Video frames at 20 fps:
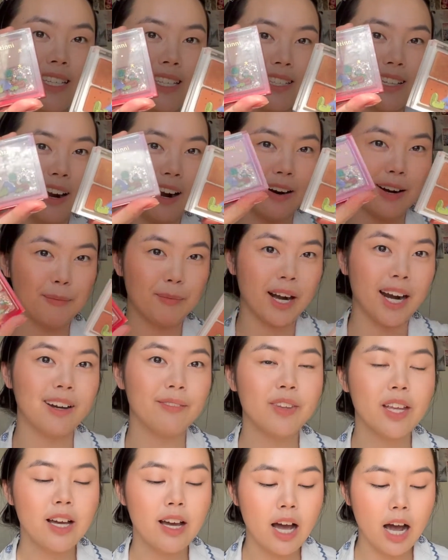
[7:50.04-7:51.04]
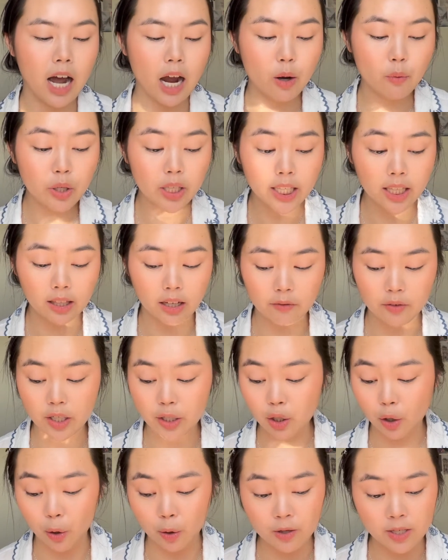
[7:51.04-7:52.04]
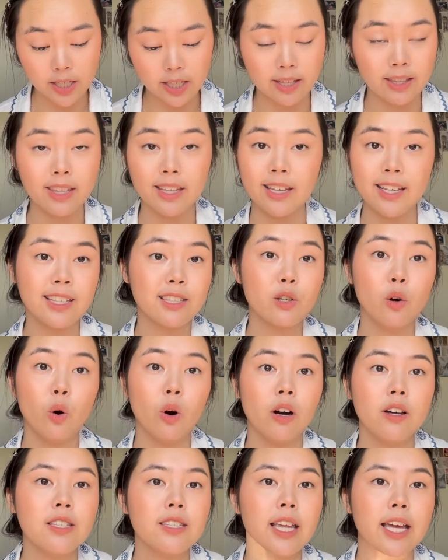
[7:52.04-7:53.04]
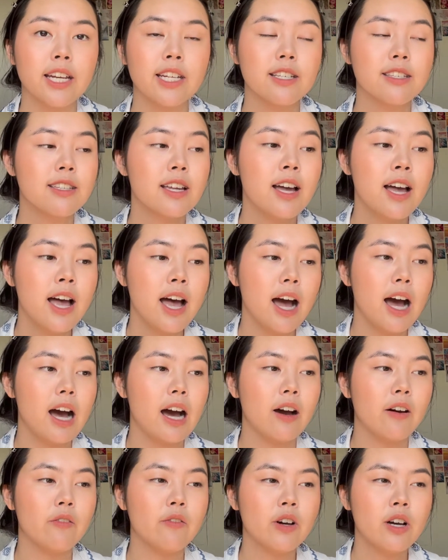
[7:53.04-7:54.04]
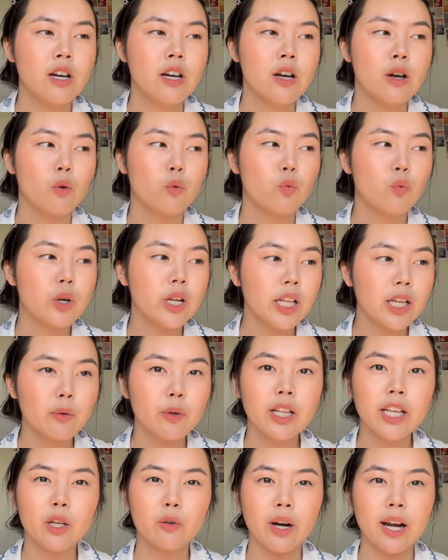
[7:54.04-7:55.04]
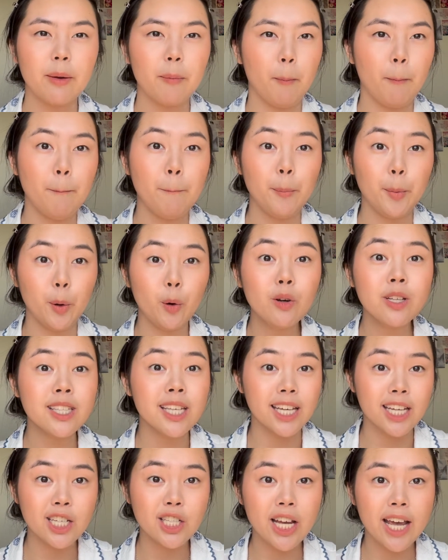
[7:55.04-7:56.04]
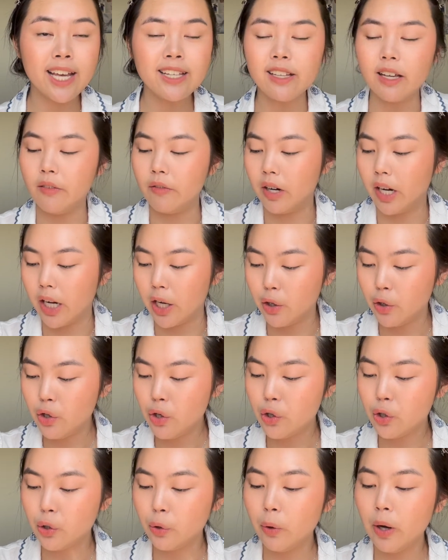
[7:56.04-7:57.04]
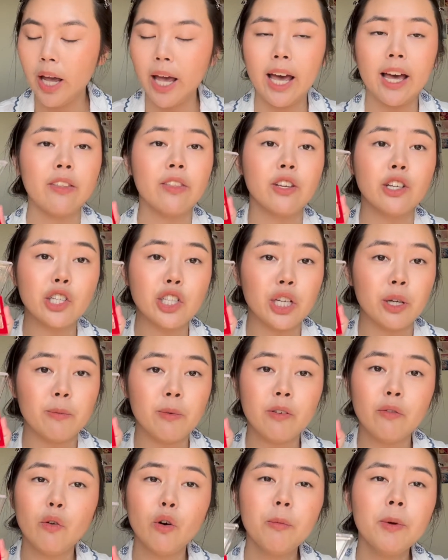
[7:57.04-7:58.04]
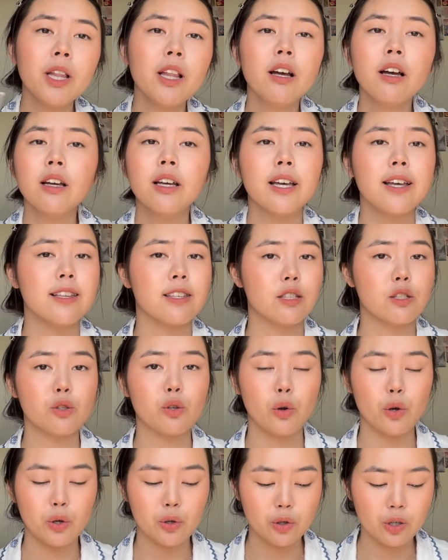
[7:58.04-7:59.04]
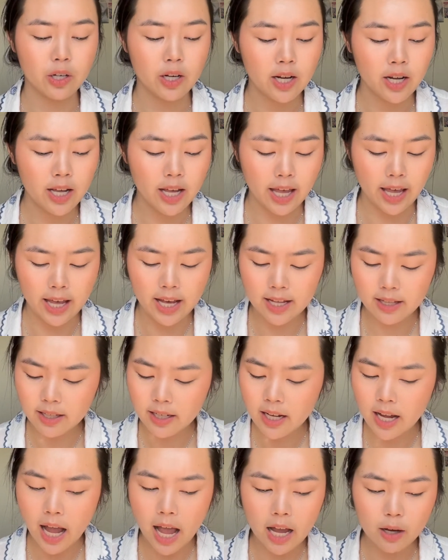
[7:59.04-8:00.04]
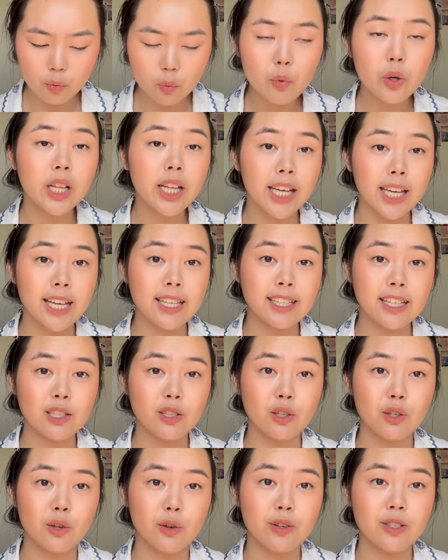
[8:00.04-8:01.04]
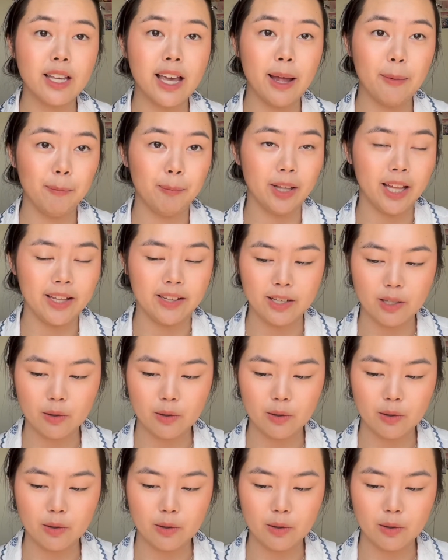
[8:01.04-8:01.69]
Starry Brown. I really love the tones in these quads. They just have really, really great milk tea shades and very neutral, and the shimmer formula is so good and really easy to use and blend as